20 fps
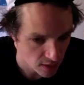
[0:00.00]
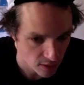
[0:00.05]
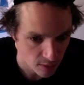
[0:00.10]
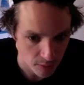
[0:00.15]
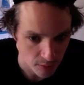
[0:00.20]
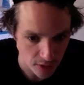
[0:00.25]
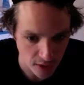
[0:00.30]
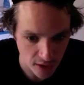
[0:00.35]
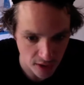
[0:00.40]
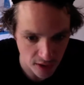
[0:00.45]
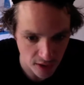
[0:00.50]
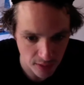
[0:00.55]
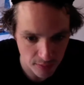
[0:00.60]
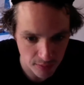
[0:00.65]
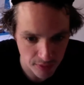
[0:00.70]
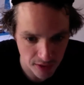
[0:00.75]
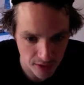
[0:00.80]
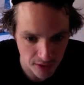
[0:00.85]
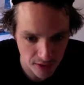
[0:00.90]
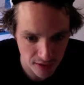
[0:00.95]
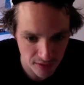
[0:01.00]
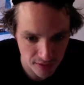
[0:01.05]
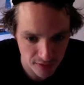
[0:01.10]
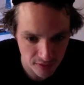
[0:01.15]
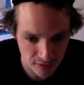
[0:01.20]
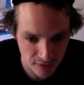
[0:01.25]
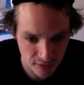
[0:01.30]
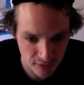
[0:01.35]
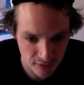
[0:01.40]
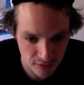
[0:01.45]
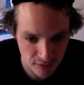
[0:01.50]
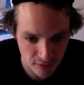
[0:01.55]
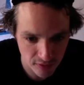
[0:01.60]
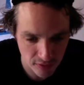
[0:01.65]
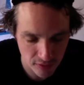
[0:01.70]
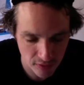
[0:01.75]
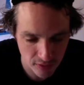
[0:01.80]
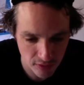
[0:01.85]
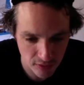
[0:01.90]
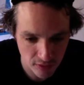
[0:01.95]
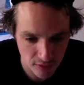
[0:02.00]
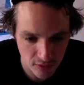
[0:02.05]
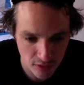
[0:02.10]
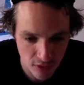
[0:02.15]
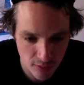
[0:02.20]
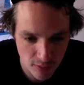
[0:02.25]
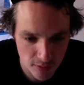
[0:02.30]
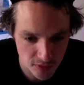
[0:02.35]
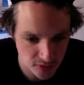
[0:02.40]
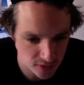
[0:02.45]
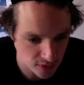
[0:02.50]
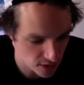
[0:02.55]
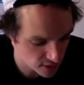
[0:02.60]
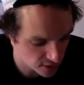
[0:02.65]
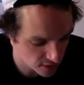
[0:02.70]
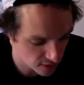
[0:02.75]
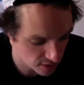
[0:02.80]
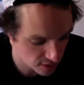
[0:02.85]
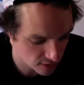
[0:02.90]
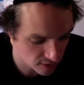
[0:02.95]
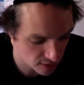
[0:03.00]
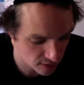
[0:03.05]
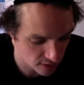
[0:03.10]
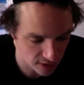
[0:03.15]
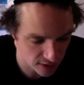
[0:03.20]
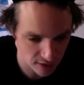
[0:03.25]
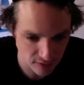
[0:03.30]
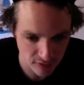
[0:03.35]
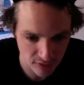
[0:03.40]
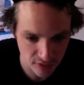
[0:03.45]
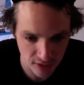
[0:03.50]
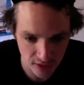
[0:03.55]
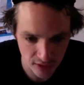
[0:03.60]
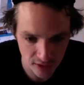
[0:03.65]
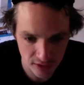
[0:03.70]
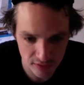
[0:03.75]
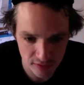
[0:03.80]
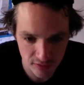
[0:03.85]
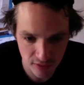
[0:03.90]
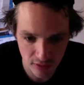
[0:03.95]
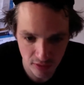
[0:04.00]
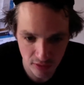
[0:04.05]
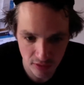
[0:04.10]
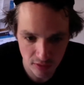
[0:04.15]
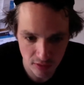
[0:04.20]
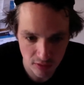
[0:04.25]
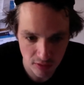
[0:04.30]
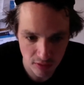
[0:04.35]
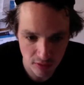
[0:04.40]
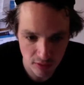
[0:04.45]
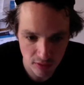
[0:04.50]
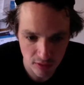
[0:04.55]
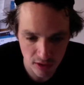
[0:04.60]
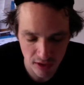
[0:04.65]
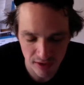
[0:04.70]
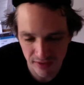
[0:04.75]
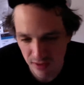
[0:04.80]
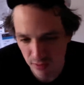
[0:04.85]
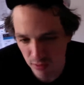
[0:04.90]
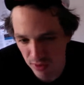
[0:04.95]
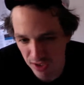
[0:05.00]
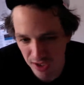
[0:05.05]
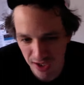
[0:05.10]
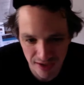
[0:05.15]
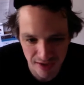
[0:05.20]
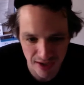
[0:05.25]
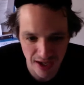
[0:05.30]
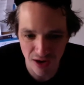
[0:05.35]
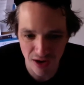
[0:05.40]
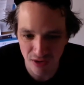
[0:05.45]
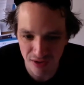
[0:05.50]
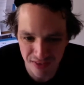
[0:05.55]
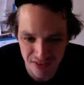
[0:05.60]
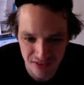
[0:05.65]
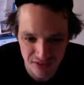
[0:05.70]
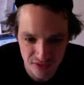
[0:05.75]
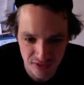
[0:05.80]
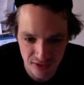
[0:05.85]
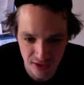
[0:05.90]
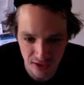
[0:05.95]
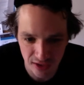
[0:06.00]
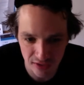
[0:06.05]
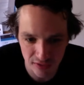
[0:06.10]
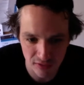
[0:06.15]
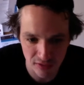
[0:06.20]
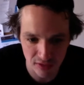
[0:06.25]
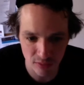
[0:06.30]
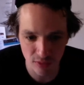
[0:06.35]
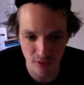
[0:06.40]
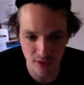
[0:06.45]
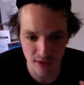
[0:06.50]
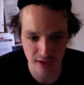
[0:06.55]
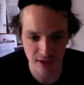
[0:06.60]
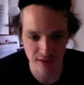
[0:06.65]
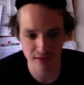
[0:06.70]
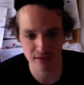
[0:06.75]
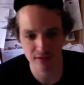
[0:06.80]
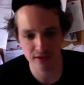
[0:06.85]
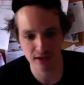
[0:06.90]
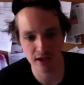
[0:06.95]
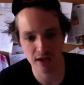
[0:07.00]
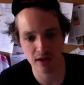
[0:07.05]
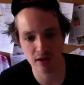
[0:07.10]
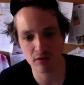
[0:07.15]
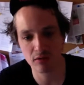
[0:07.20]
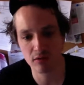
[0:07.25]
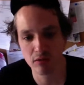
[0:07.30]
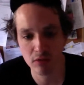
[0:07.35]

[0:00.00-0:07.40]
But I mean, there's not much going on, I don't think. It's not like they were kind of out in the sticks, so they weren't in the town.